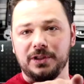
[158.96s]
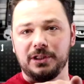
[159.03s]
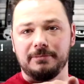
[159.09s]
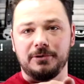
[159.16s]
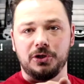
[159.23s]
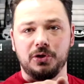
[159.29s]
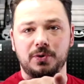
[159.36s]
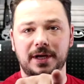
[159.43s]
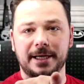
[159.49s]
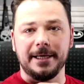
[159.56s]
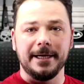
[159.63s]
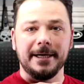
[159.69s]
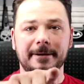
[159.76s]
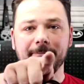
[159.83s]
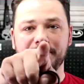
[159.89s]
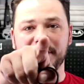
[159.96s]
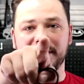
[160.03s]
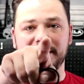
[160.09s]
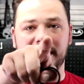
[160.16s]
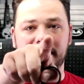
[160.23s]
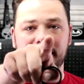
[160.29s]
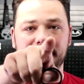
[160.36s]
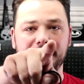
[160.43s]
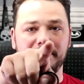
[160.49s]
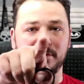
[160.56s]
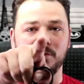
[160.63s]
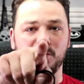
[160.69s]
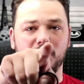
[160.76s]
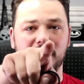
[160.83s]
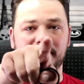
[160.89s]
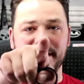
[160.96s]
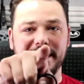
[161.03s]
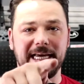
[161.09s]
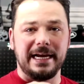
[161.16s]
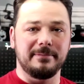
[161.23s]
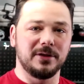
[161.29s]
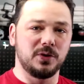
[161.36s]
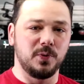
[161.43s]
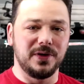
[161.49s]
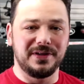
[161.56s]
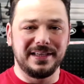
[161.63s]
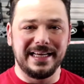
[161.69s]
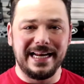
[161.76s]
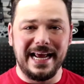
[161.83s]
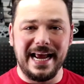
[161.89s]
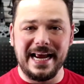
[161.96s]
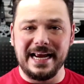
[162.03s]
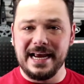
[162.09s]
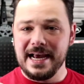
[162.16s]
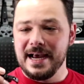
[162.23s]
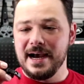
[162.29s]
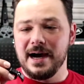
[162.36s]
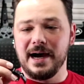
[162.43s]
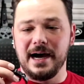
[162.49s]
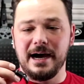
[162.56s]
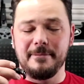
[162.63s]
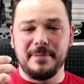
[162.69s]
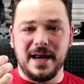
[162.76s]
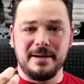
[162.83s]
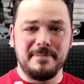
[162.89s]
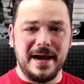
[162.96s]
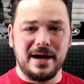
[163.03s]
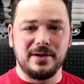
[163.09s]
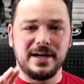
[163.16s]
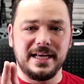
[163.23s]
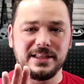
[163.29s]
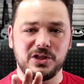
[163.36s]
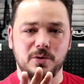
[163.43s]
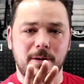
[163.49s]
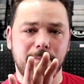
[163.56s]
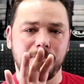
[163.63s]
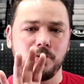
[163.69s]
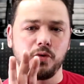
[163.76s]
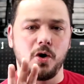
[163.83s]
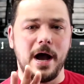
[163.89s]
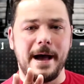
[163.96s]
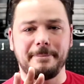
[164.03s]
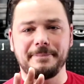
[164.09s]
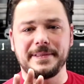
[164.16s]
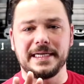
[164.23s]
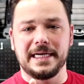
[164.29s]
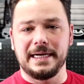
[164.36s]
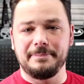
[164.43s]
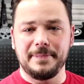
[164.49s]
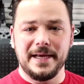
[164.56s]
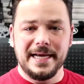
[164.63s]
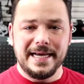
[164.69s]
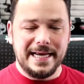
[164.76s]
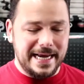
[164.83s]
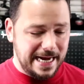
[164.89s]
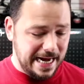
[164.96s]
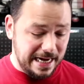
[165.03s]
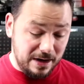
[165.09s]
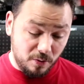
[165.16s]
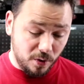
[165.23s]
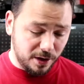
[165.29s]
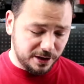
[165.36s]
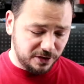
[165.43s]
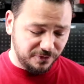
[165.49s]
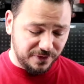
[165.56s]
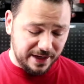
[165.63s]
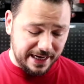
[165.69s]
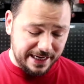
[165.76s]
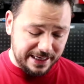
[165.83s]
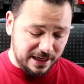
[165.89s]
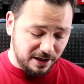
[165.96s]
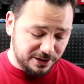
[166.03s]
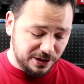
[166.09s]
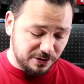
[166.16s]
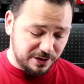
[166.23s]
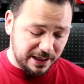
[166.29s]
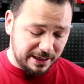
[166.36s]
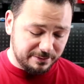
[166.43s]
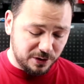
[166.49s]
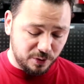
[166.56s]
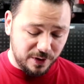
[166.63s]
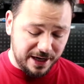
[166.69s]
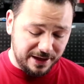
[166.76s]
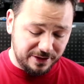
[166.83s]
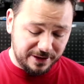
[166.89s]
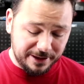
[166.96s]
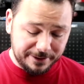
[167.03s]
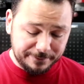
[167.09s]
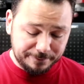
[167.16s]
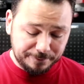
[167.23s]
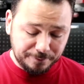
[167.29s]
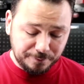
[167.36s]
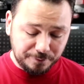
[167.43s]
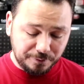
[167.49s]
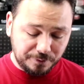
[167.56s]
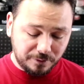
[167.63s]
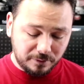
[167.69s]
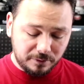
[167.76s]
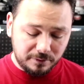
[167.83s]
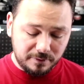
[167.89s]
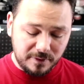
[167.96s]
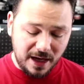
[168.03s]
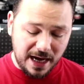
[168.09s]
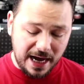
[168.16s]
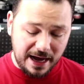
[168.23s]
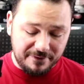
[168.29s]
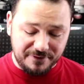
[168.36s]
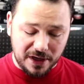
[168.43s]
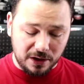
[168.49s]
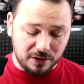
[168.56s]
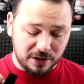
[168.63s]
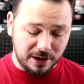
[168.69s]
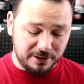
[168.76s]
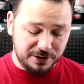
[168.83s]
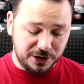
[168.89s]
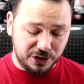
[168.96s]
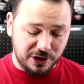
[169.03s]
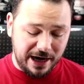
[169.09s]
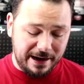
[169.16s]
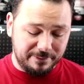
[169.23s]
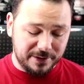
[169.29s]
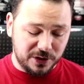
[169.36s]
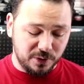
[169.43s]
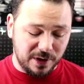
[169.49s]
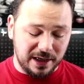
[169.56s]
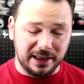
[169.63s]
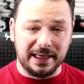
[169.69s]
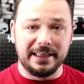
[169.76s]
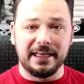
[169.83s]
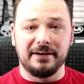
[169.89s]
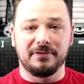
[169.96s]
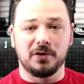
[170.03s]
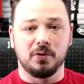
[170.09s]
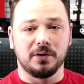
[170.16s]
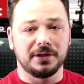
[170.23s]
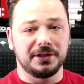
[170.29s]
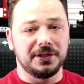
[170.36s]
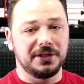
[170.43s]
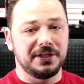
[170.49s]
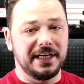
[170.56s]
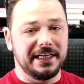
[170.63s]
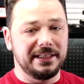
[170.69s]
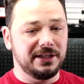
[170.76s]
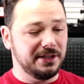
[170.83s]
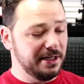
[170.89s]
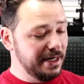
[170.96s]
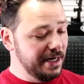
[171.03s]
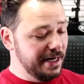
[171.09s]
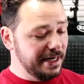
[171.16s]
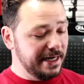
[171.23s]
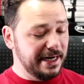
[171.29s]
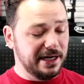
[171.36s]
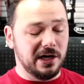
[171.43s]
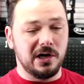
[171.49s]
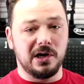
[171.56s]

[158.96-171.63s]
which I'm shooting the top one of my cameras with today, and mounted it so it propped up, and it works fine. It also comes with a Velcro strap as well, and then of course this nice kind of